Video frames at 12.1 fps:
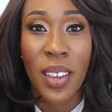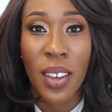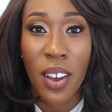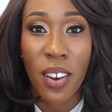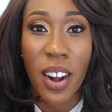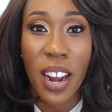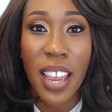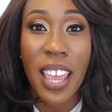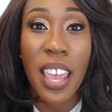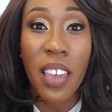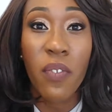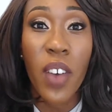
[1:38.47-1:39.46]
All right,
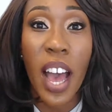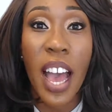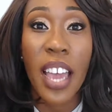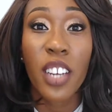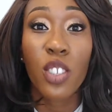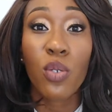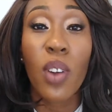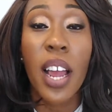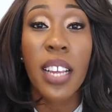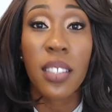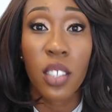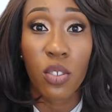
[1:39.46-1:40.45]
if I
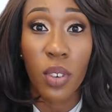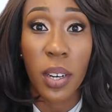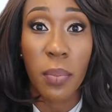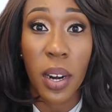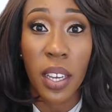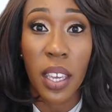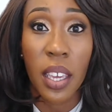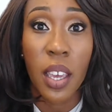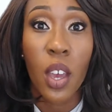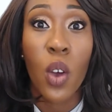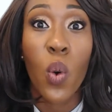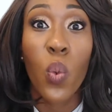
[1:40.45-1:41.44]
try to trademark it,
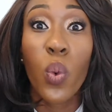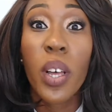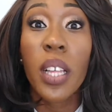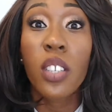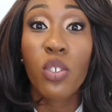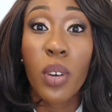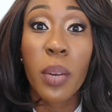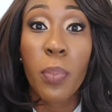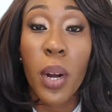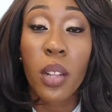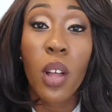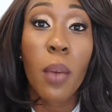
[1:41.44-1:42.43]
will
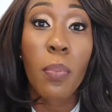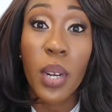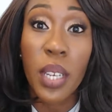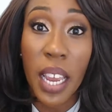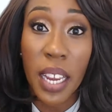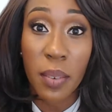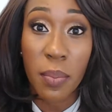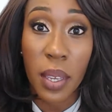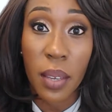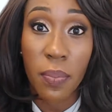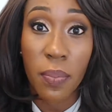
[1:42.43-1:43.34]
trademark law protect me?